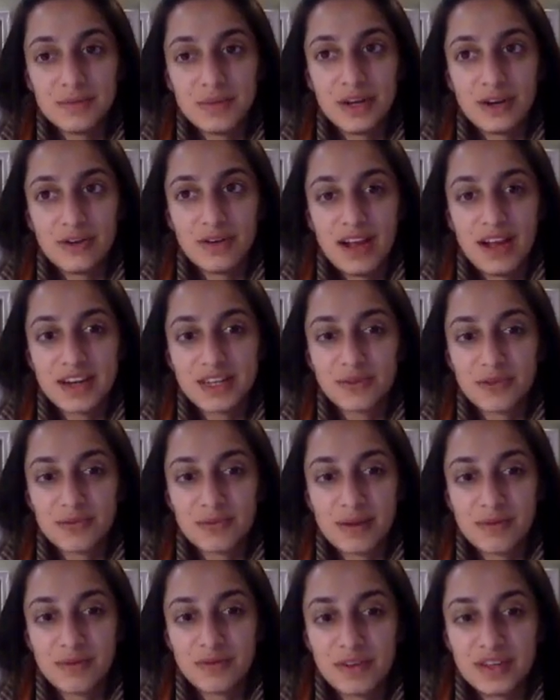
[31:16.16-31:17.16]
interacting with
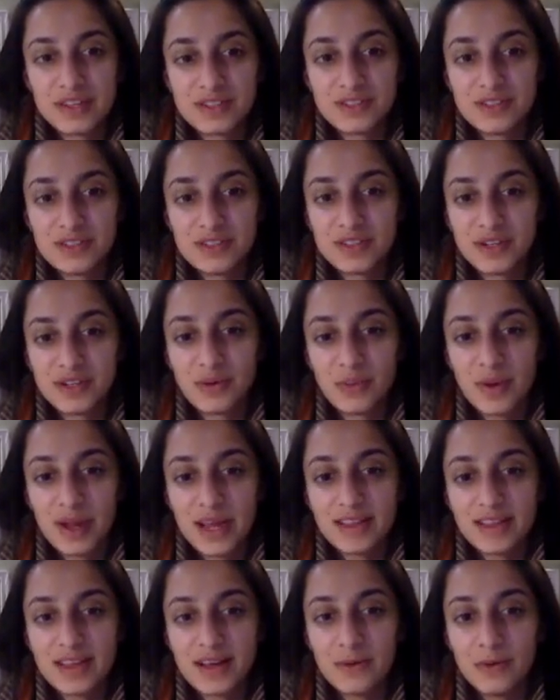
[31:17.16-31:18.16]
my professors in a
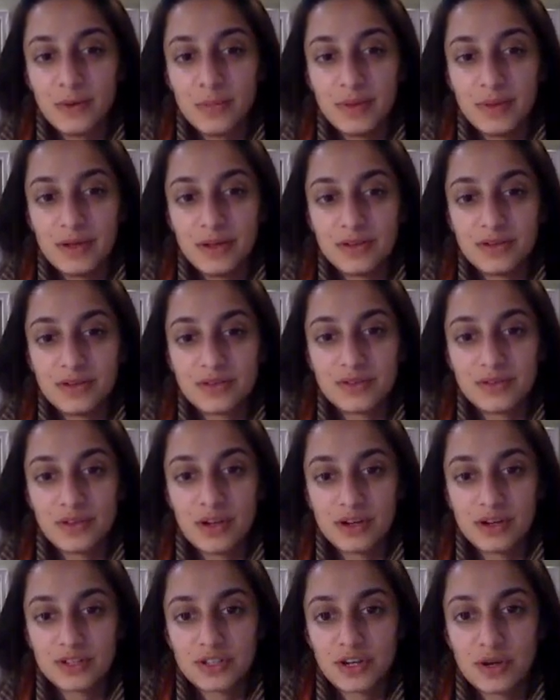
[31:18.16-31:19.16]
way that would build
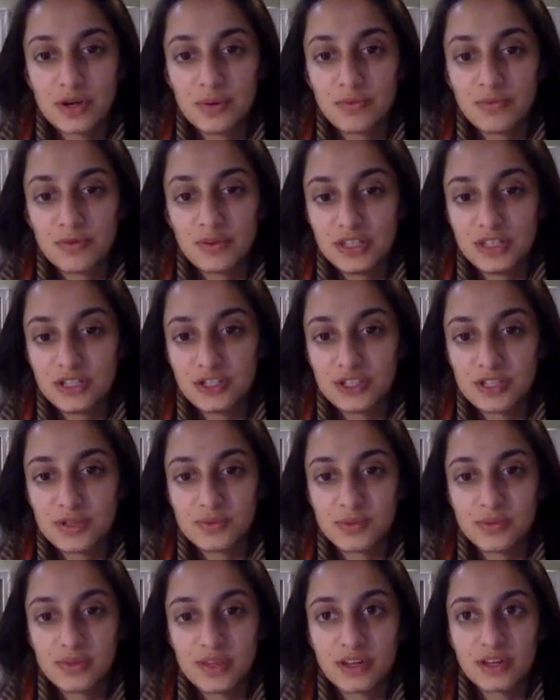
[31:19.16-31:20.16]
long-term
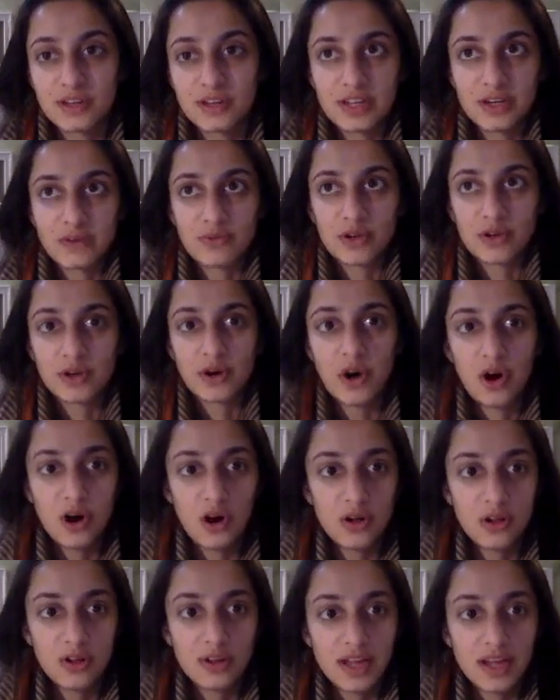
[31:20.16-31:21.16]
relationships where they could like
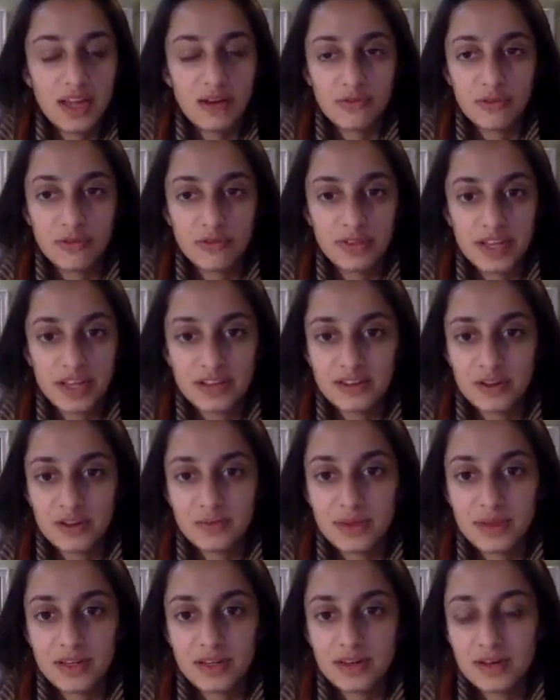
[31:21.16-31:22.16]
recall and reflect on
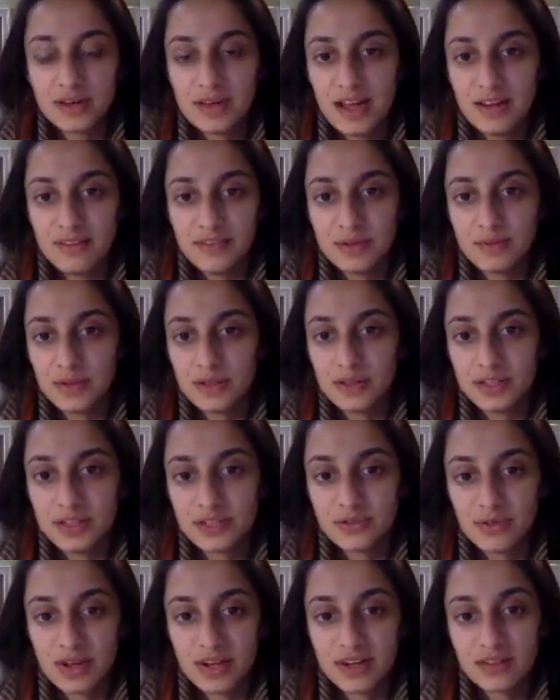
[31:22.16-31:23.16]
me and have the ability
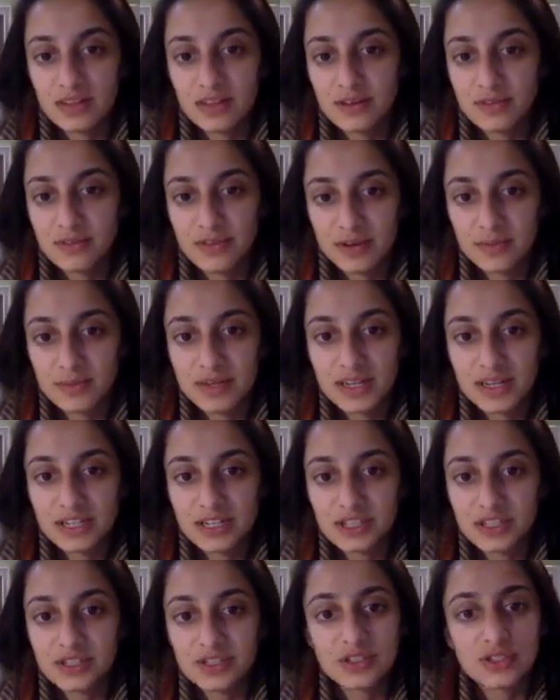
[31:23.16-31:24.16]
to write a letter of
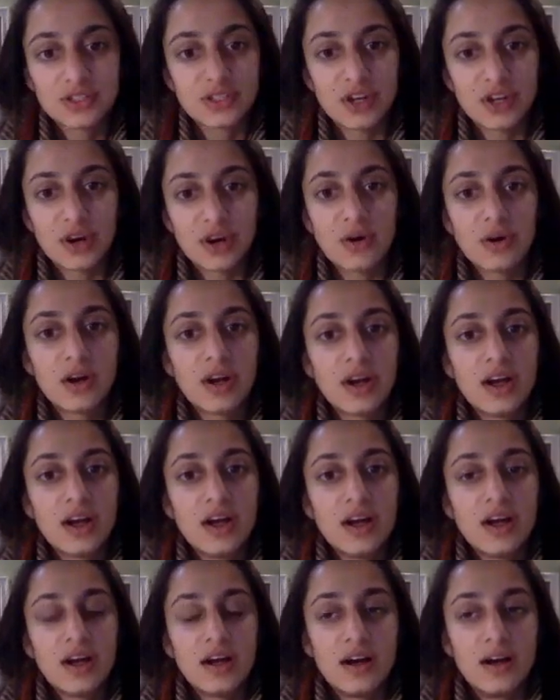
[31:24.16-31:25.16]
recommendation. So
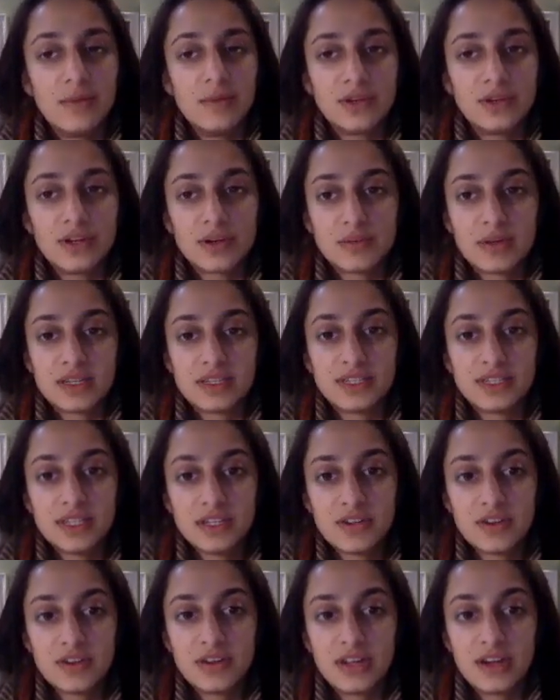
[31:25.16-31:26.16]
during my
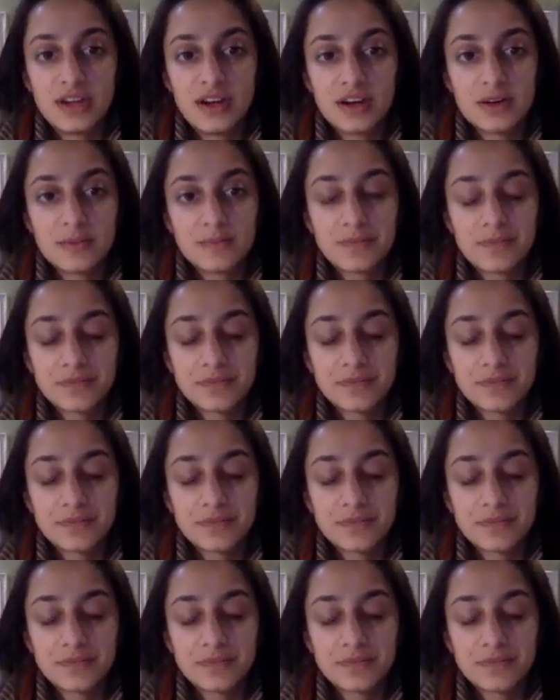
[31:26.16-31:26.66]
senior year,